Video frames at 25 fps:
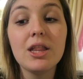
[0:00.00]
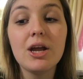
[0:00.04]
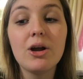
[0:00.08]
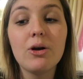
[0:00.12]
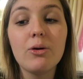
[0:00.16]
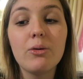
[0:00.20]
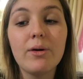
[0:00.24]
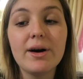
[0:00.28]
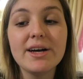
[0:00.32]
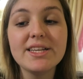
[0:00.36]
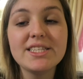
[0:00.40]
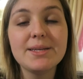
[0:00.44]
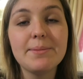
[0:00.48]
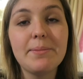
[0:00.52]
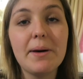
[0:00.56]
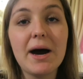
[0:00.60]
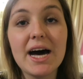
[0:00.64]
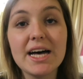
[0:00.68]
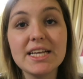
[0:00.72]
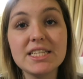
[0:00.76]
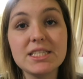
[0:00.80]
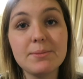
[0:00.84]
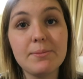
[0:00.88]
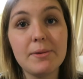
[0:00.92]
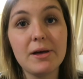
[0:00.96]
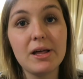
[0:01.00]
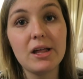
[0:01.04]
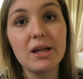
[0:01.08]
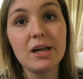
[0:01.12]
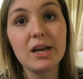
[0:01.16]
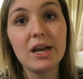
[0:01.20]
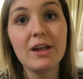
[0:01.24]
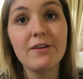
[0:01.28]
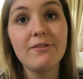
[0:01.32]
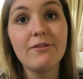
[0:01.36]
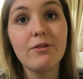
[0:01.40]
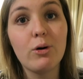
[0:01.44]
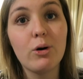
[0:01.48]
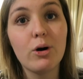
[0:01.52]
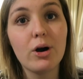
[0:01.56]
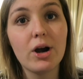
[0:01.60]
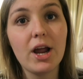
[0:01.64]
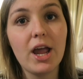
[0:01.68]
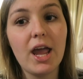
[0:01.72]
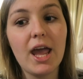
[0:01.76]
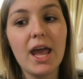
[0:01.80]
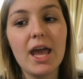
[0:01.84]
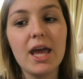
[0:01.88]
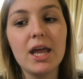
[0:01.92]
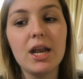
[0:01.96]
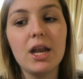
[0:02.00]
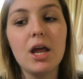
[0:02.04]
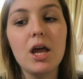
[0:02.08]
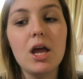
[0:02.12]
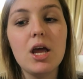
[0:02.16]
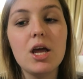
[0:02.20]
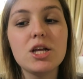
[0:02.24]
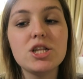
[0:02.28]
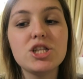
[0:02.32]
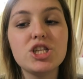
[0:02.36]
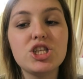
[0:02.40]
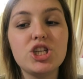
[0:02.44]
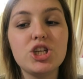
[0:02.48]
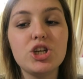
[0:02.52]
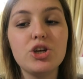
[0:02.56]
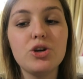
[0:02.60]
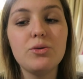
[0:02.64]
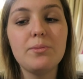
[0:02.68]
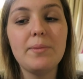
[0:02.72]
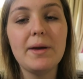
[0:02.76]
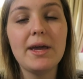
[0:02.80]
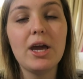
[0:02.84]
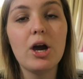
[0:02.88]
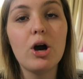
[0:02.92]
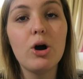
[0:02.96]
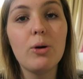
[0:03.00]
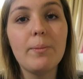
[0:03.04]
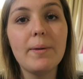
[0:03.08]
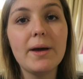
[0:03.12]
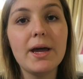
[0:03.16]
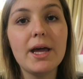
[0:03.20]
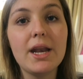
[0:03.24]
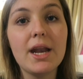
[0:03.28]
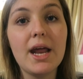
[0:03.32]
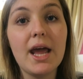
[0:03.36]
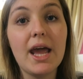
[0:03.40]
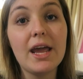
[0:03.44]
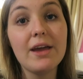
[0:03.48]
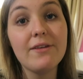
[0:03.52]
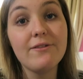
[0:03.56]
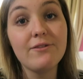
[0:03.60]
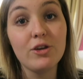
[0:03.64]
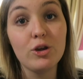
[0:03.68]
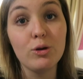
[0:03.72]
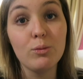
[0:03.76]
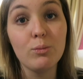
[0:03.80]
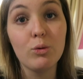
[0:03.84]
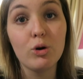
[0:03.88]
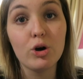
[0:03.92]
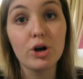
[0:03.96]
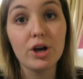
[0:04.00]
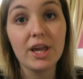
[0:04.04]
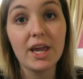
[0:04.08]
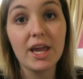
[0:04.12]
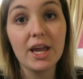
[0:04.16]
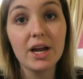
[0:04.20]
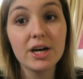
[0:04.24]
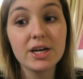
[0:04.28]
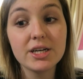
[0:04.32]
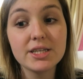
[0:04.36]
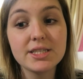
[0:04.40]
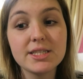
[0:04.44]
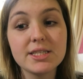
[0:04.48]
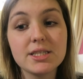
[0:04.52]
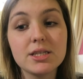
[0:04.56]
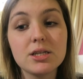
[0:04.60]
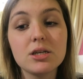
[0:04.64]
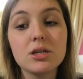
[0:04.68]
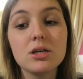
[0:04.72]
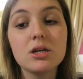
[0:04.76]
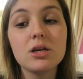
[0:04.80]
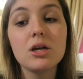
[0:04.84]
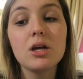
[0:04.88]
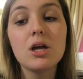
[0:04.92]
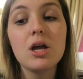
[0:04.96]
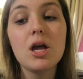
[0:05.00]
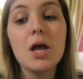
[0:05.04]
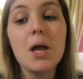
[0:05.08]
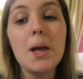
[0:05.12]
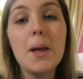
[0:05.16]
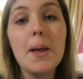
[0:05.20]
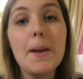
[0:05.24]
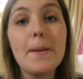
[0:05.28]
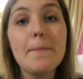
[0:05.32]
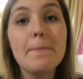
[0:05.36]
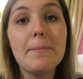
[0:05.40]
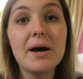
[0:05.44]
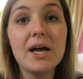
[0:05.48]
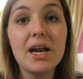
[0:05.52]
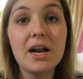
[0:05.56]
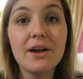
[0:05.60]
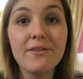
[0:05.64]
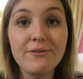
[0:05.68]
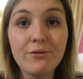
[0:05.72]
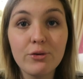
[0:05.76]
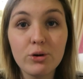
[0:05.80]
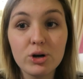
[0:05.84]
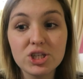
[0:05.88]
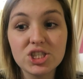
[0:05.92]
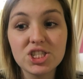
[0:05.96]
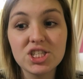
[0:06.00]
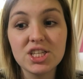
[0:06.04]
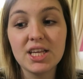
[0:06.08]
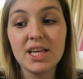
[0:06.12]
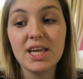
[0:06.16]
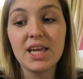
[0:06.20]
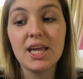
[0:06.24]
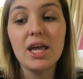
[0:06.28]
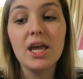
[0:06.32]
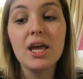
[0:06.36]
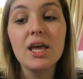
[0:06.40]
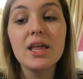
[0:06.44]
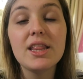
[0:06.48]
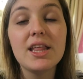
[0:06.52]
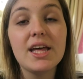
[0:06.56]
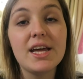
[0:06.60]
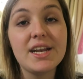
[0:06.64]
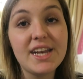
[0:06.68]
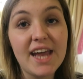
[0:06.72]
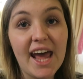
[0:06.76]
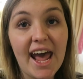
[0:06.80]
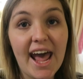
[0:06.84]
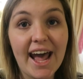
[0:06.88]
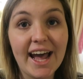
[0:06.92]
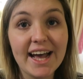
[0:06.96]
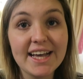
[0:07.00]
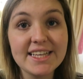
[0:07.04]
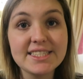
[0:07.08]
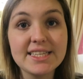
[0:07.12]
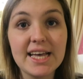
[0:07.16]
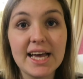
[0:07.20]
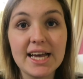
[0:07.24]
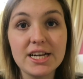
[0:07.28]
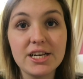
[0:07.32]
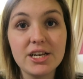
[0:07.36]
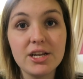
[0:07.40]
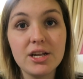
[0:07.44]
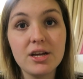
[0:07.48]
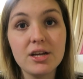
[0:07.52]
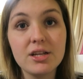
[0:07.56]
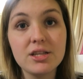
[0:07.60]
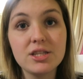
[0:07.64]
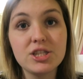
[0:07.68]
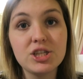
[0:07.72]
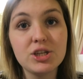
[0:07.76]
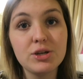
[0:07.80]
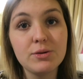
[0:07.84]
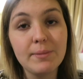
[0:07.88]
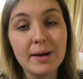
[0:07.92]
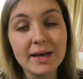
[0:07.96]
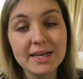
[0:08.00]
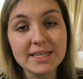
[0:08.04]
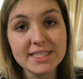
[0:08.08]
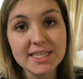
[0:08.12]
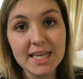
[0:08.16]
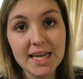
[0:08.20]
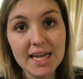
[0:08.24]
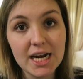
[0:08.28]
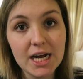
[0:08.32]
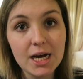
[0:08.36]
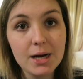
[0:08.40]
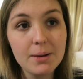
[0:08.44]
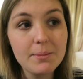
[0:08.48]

there was a possibility for it to be open a few more years. But unfortunately, the attacks had to mess that